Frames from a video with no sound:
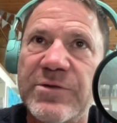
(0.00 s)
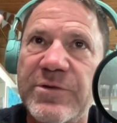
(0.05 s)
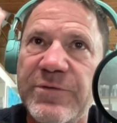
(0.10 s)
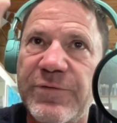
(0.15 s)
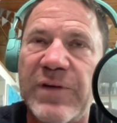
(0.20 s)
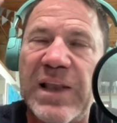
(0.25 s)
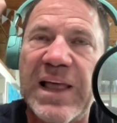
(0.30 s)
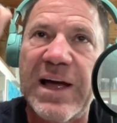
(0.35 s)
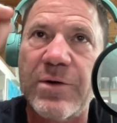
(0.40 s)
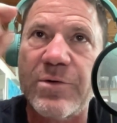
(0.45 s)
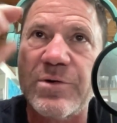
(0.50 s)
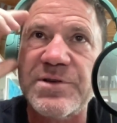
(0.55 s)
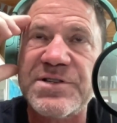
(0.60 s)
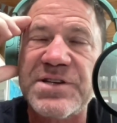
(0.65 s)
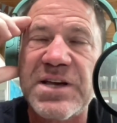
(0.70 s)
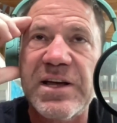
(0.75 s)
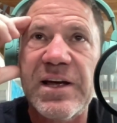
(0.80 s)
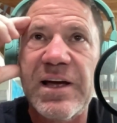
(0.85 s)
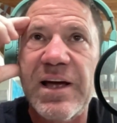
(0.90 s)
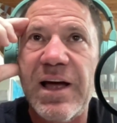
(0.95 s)
of flowers
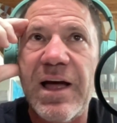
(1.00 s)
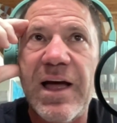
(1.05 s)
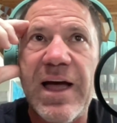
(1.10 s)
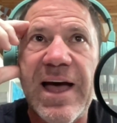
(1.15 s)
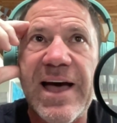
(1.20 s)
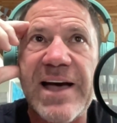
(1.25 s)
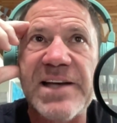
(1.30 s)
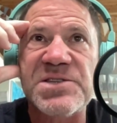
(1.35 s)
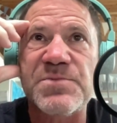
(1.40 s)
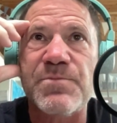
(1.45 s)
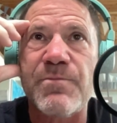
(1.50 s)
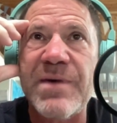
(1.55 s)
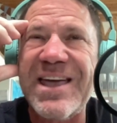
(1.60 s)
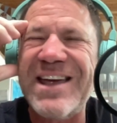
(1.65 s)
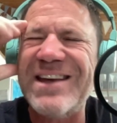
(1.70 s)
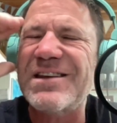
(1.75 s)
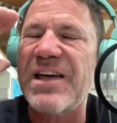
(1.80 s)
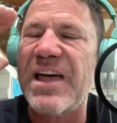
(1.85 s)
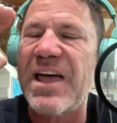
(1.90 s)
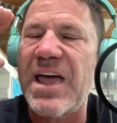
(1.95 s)
has
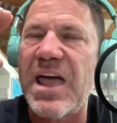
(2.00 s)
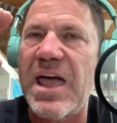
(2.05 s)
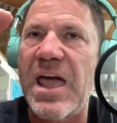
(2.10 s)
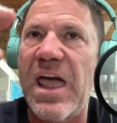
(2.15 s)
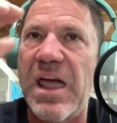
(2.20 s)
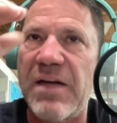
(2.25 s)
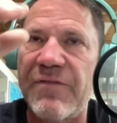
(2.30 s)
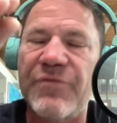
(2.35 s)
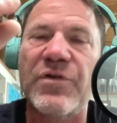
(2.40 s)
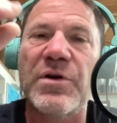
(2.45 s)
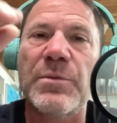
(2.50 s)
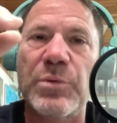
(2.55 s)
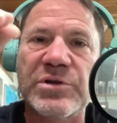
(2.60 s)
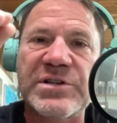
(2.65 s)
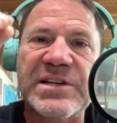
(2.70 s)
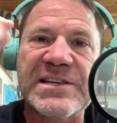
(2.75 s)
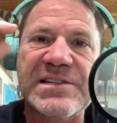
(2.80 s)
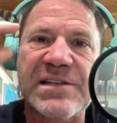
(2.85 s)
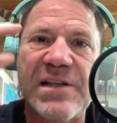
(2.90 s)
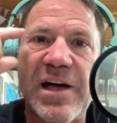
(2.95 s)
made
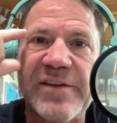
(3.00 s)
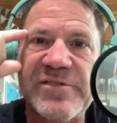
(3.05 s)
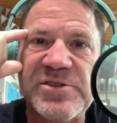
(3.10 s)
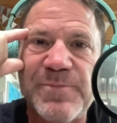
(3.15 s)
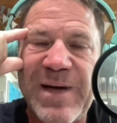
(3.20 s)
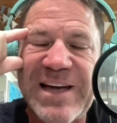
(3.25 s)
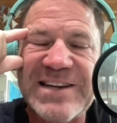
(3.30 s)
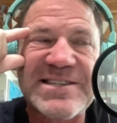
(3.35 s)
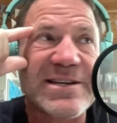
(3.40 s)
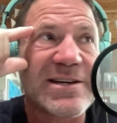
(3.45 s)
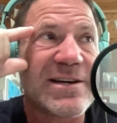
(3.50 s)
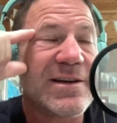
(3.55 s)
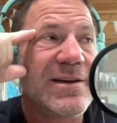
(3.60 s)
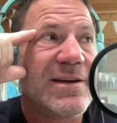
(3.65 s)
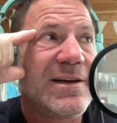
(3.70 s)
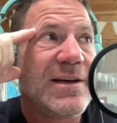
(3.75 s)
everybody's lives better.